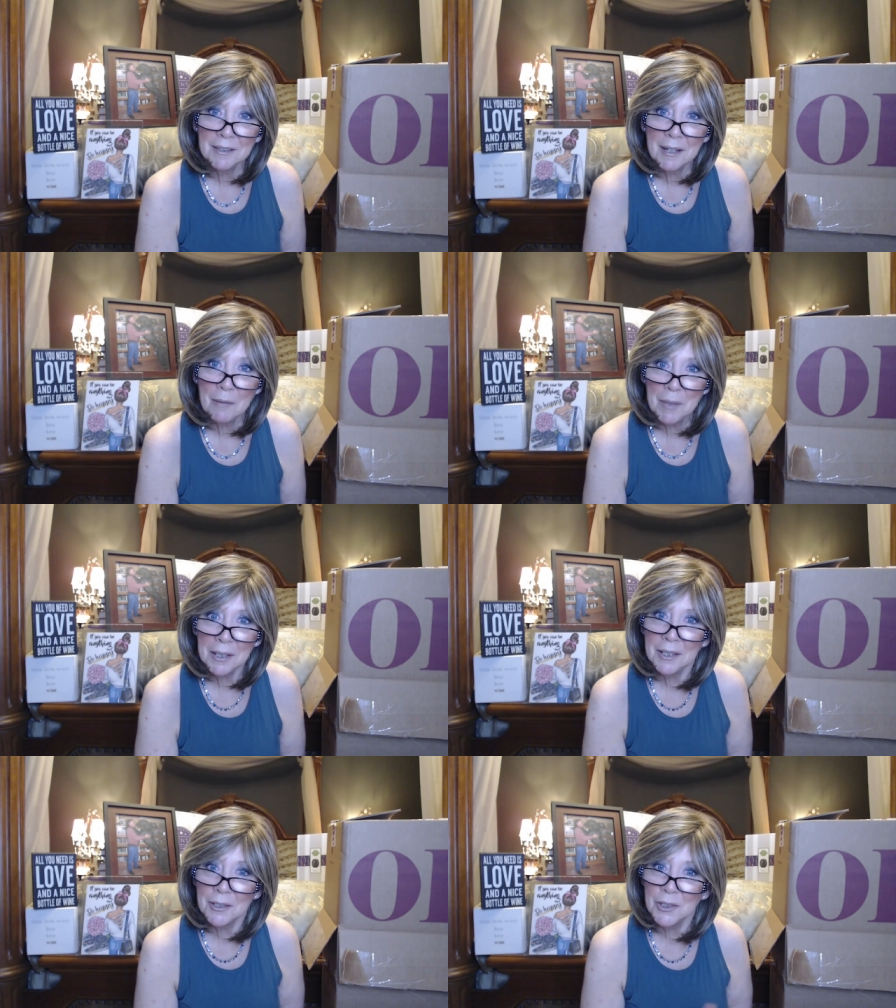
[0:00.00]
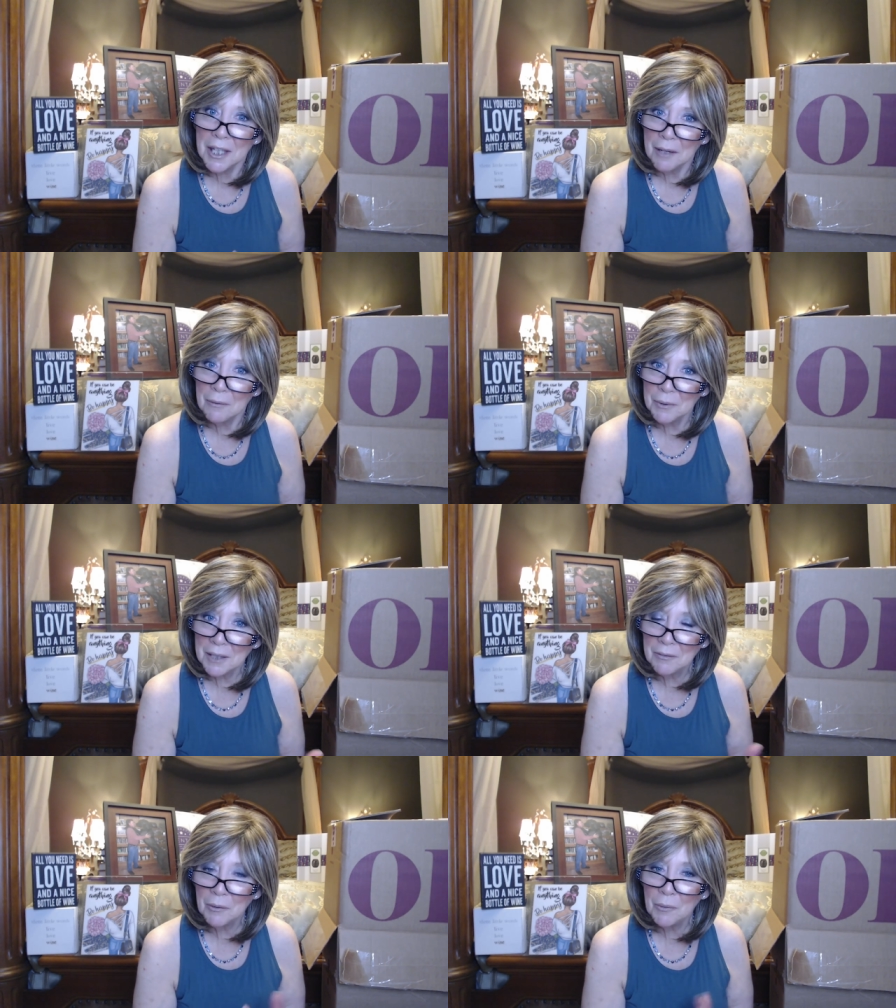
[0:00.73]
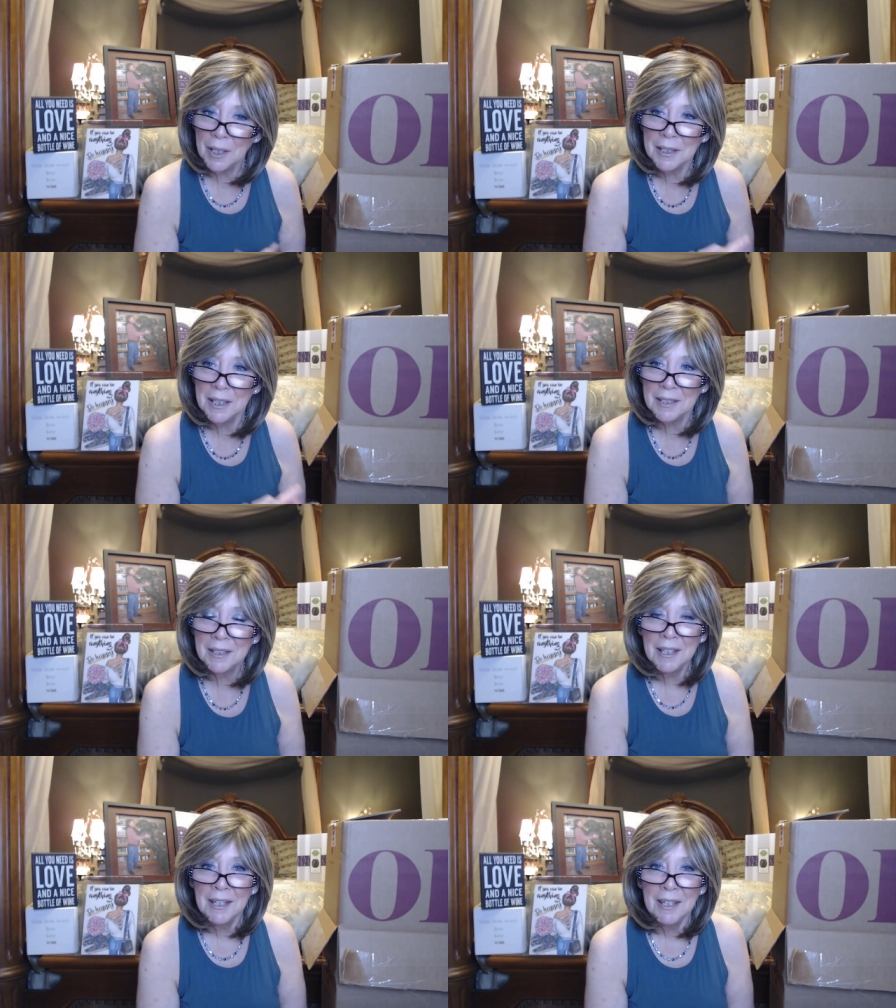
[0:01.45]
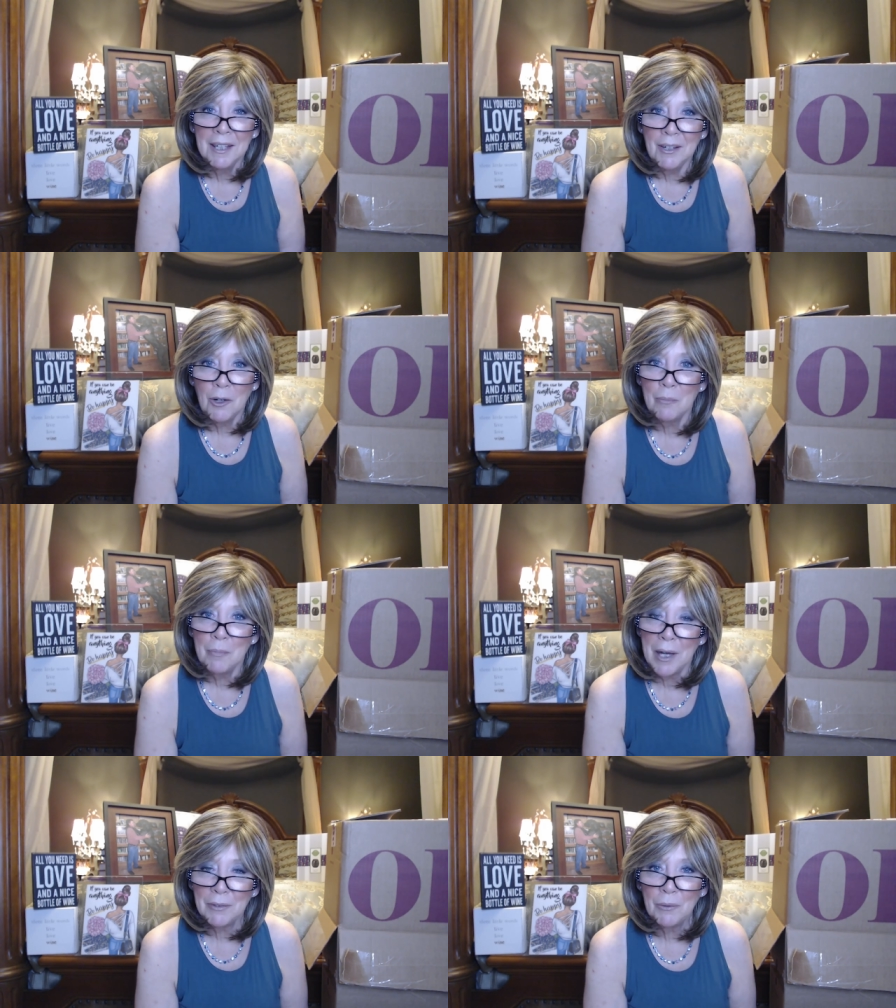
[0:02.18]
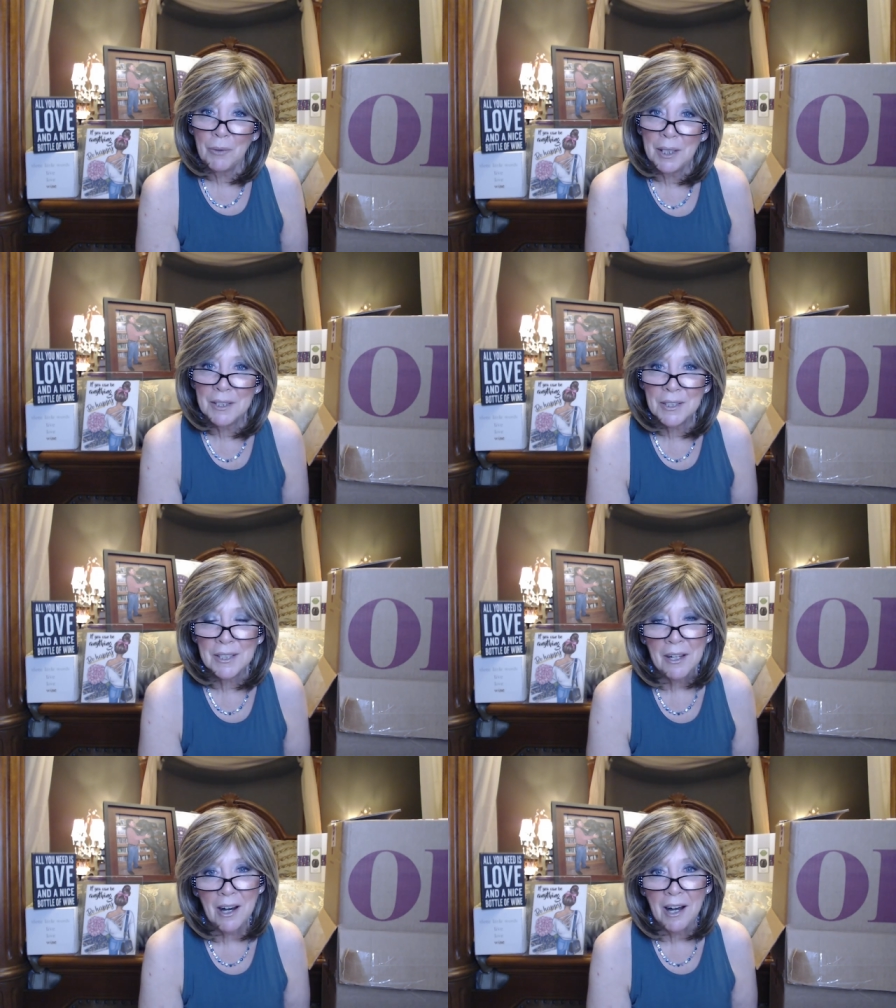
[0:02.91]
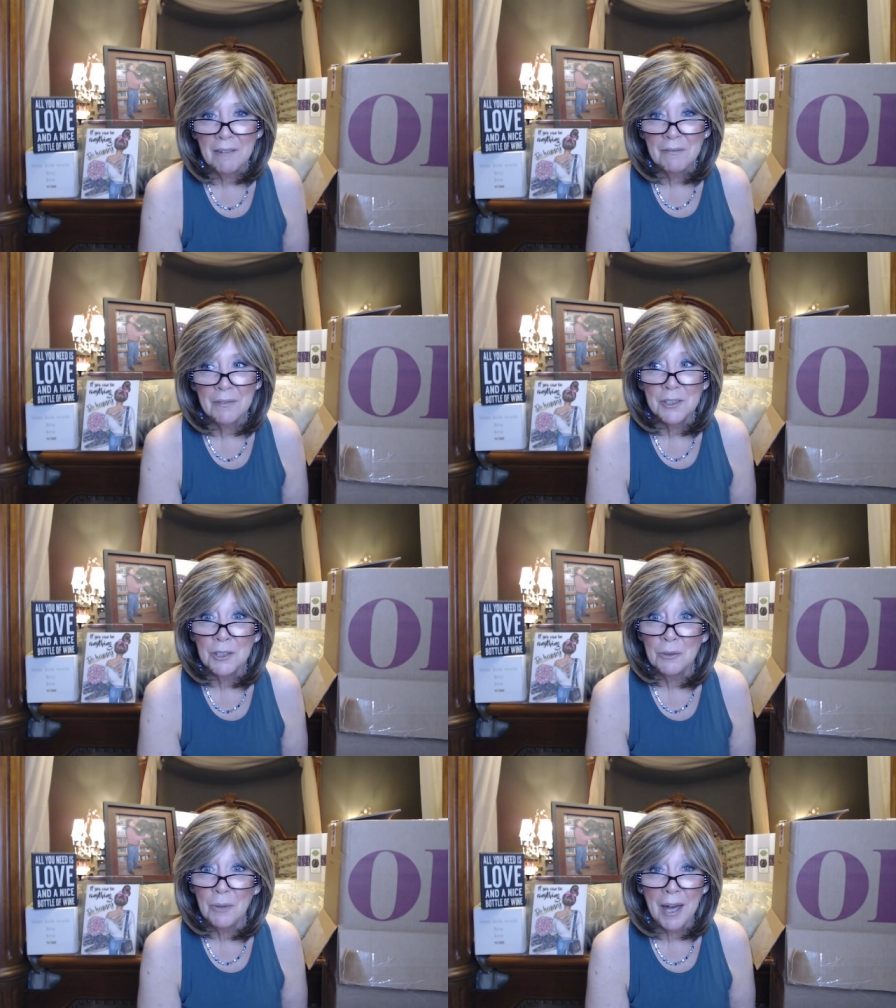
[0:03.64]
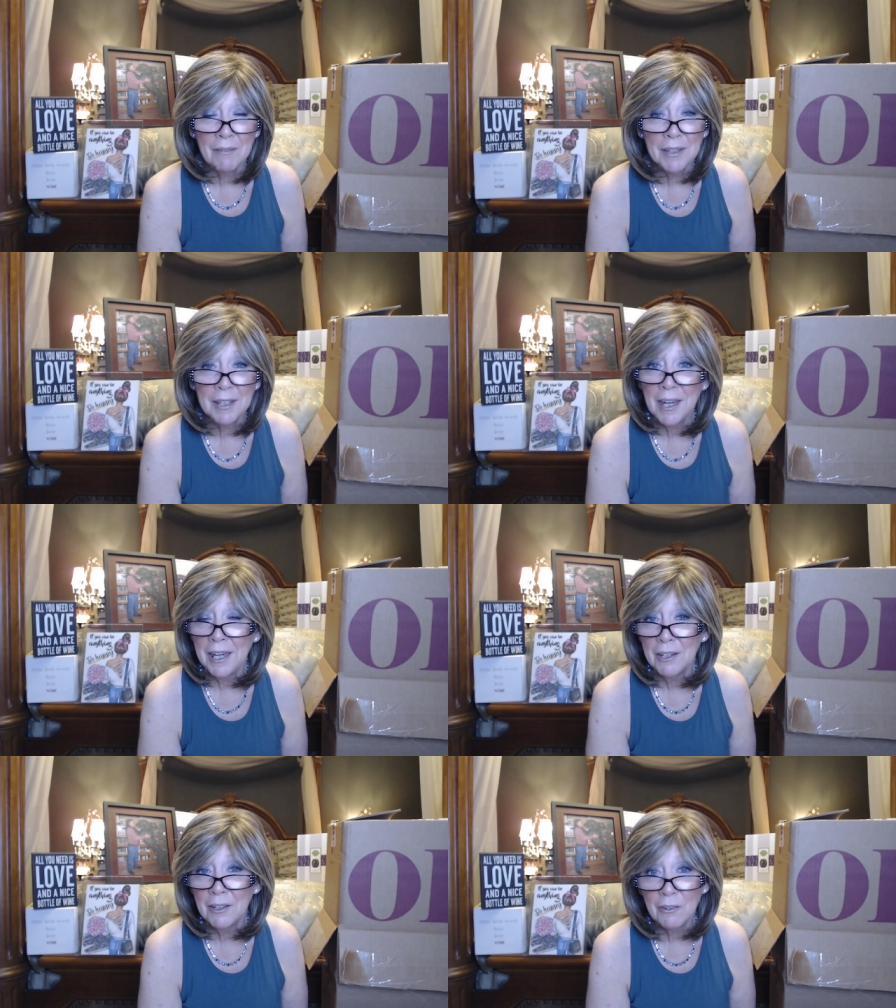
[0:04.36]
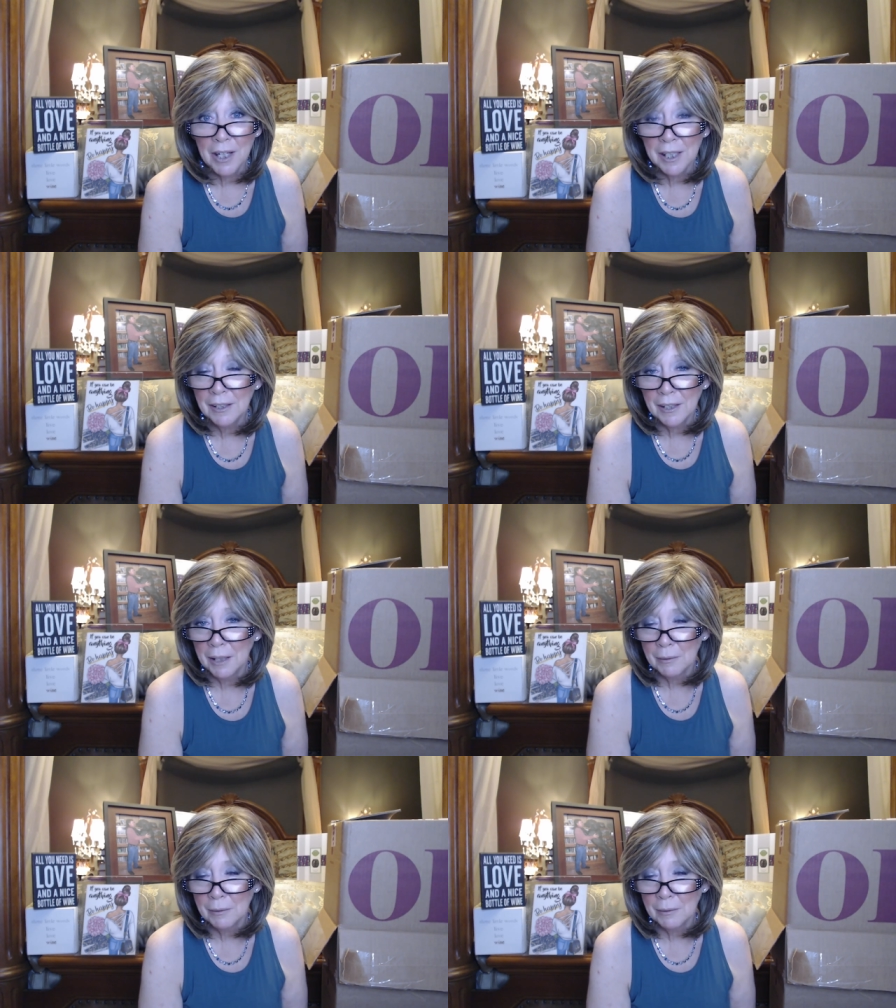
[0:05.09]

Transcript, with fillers: come in and chat with everyone and hope everyone is off to having a great